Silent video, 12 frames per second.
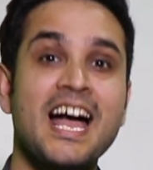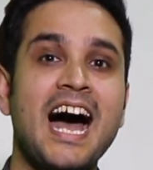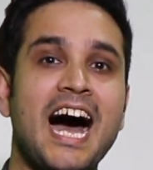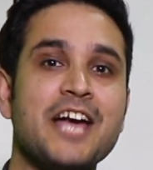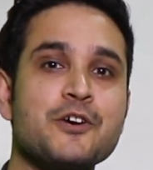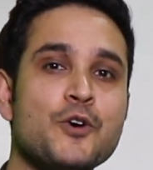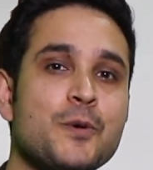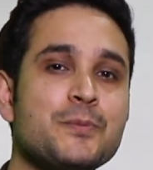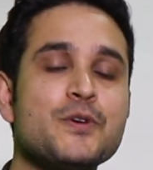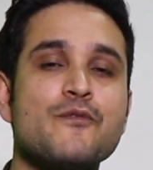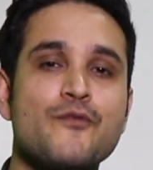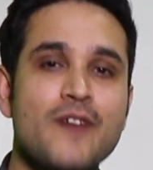I hope
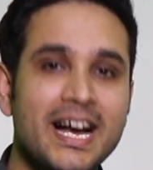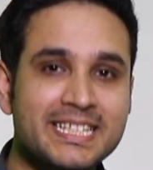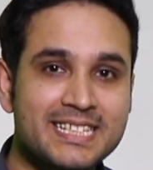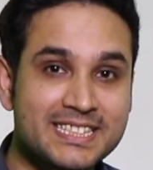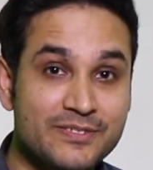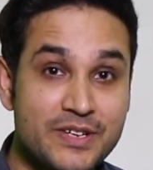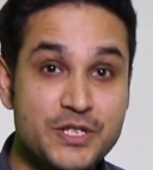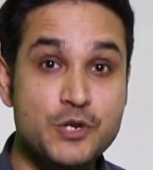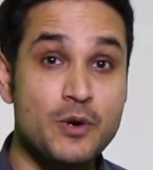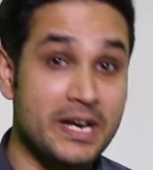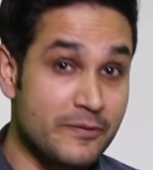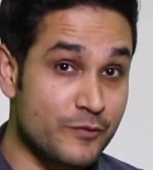you find this video
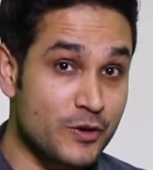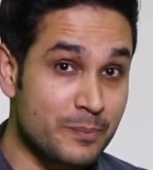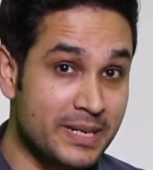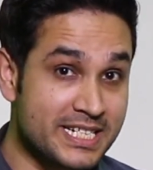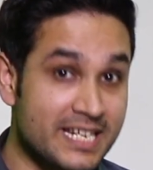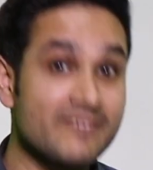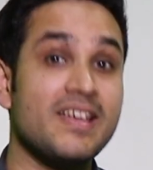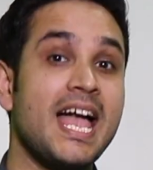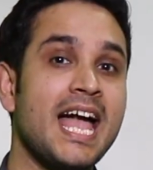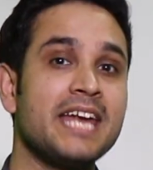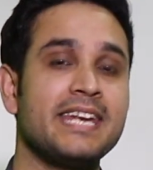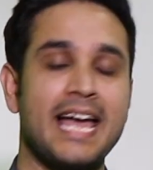informative
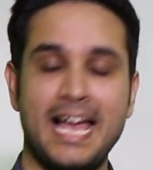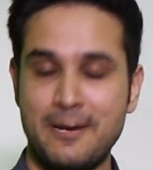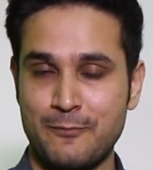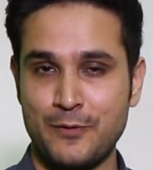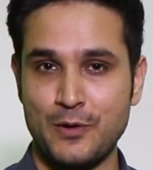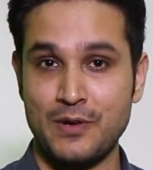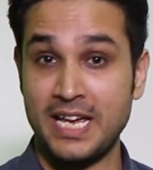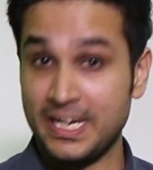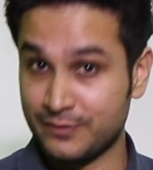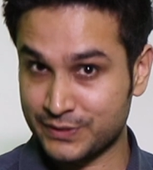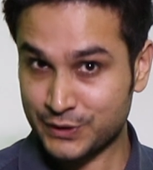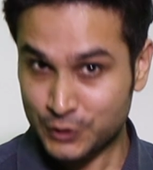and helpful. If
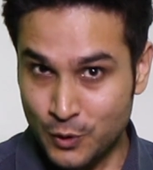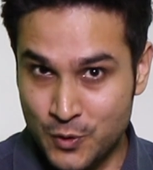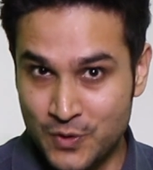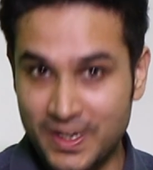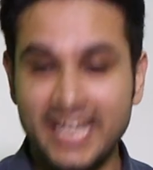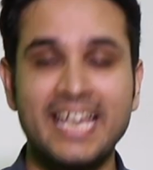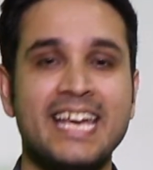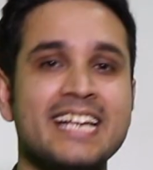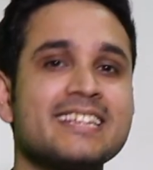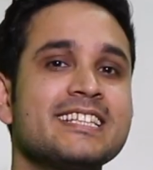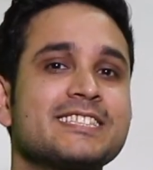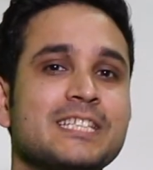so,
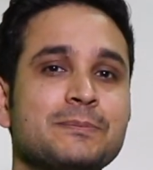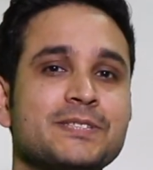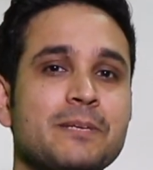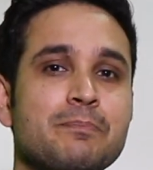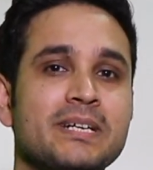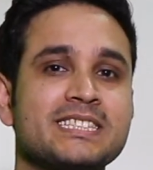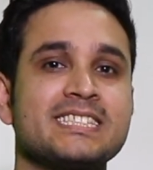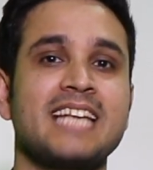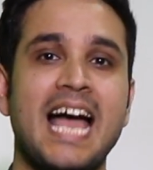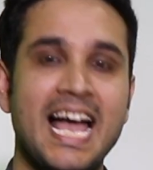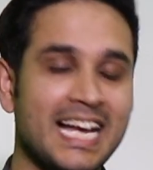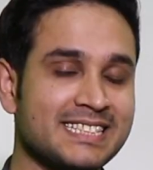hit the thumbs up
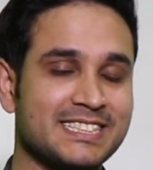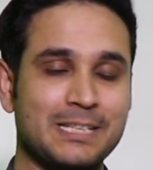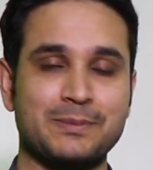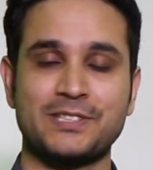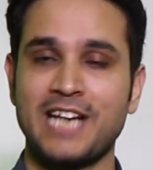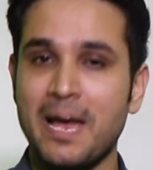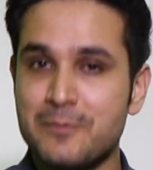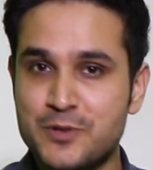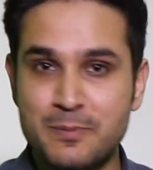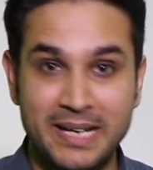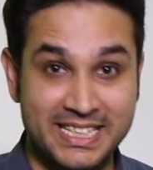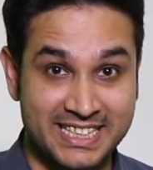button and subscribe
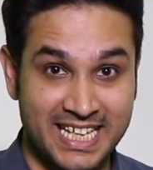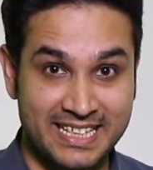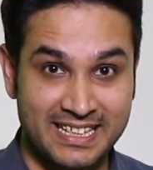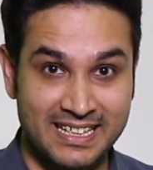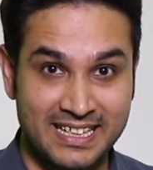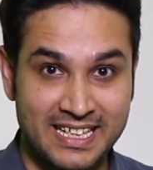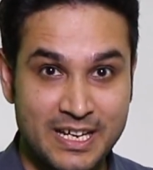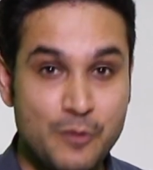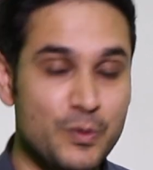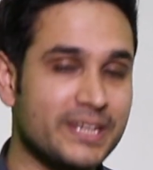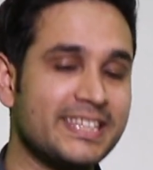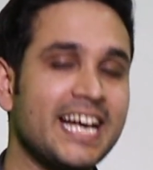to my channel.
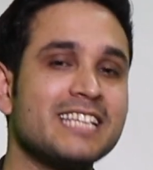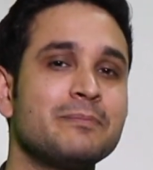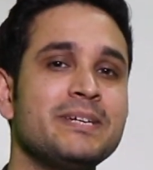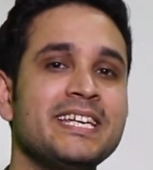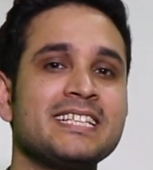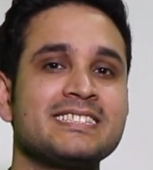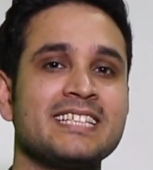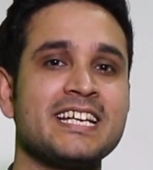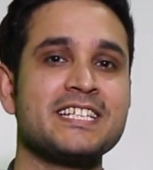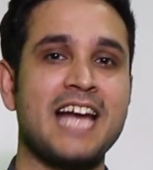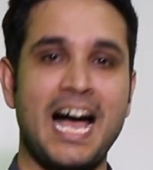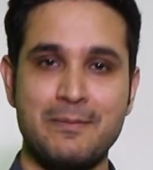With that being
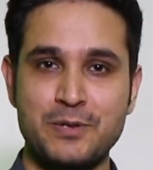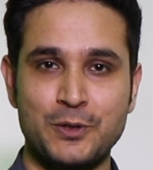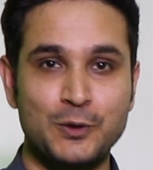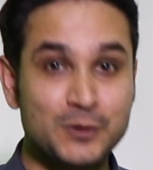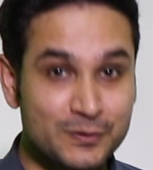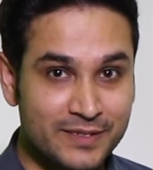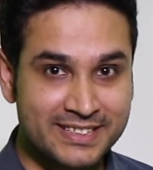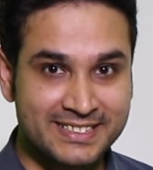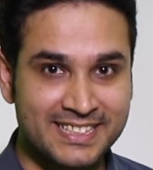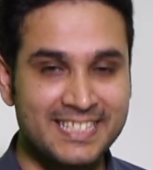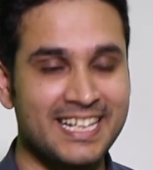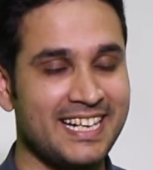said, I'm your host
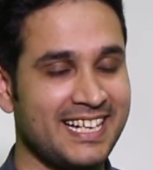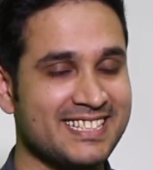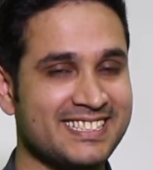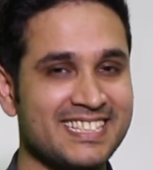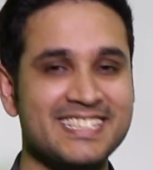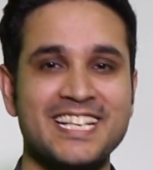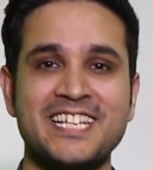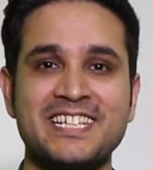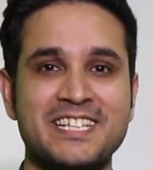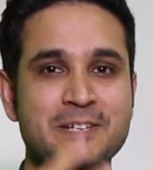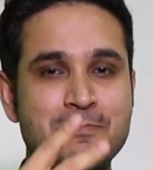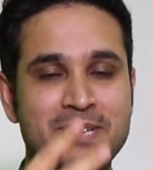Faisal. Until then,
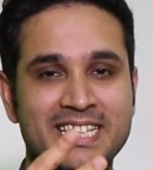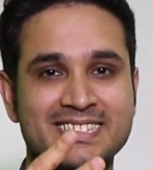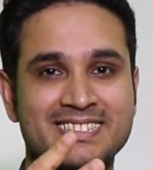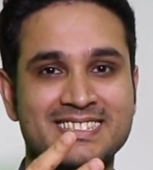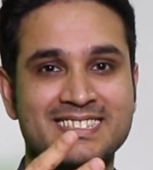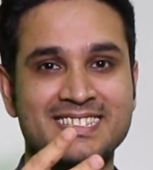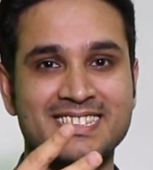peace.